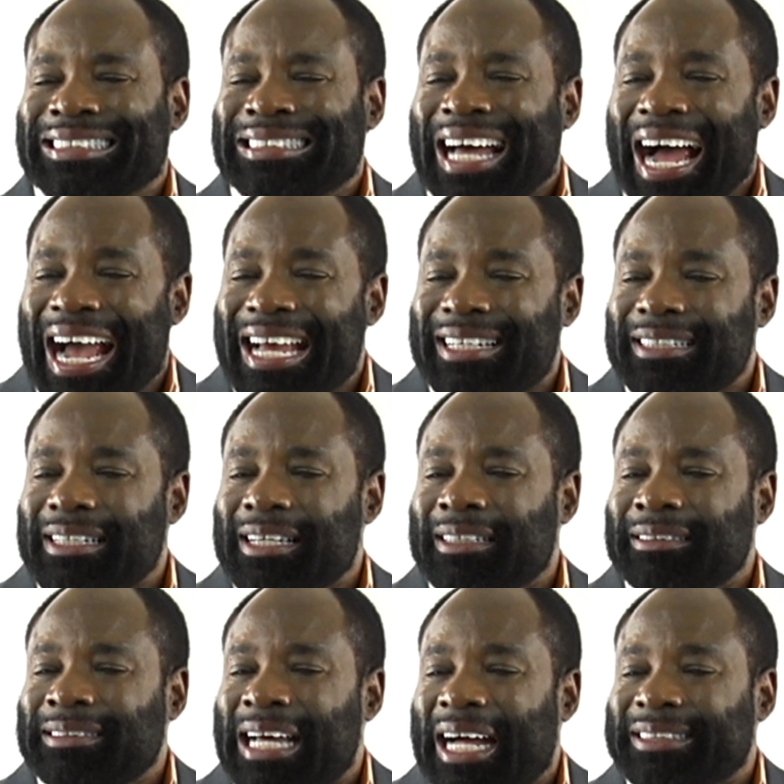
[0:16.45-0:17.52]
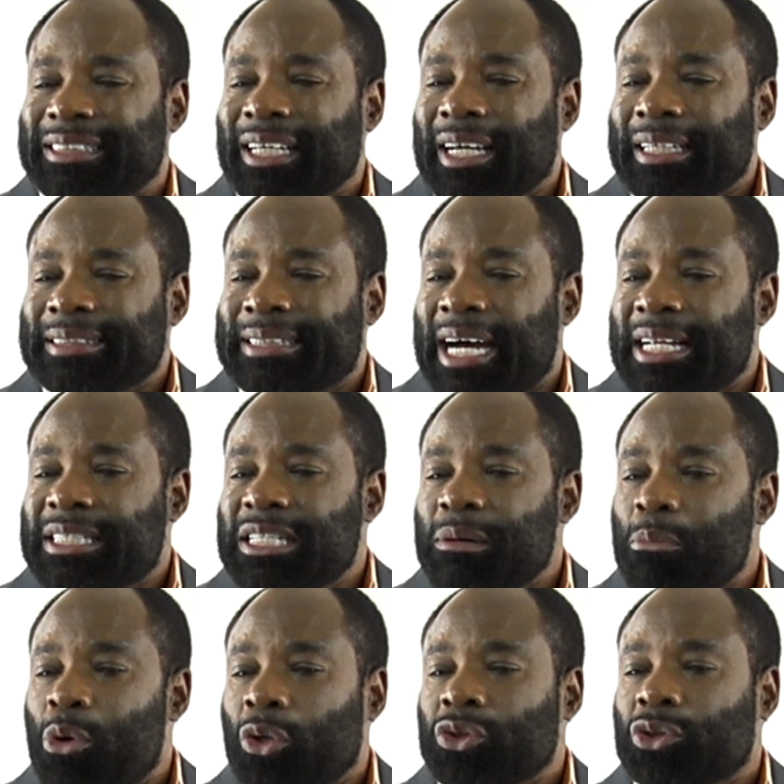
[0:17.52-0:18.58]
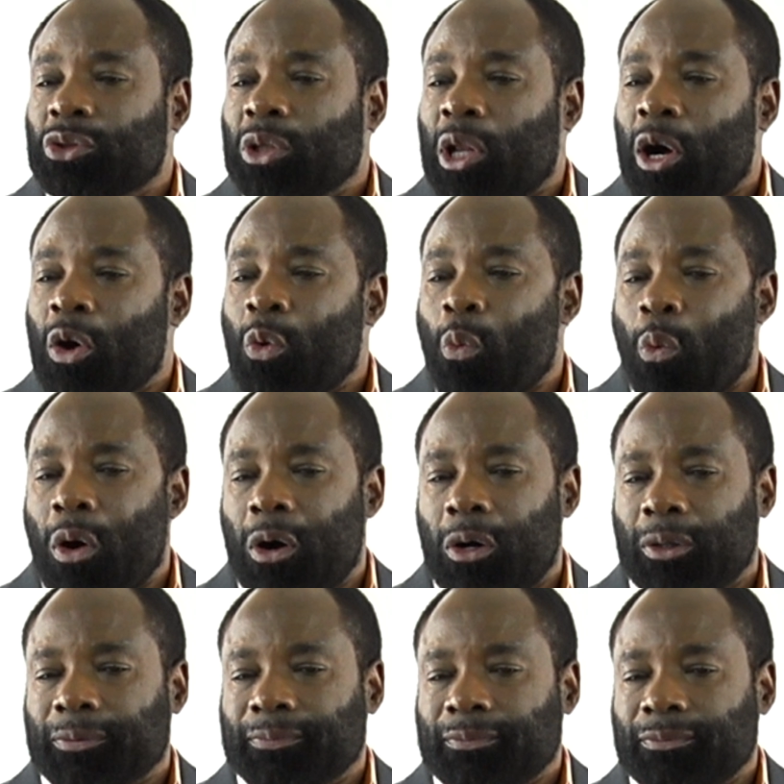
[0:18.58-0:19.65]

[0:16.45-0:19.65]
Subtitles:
died in that 30-month-long war.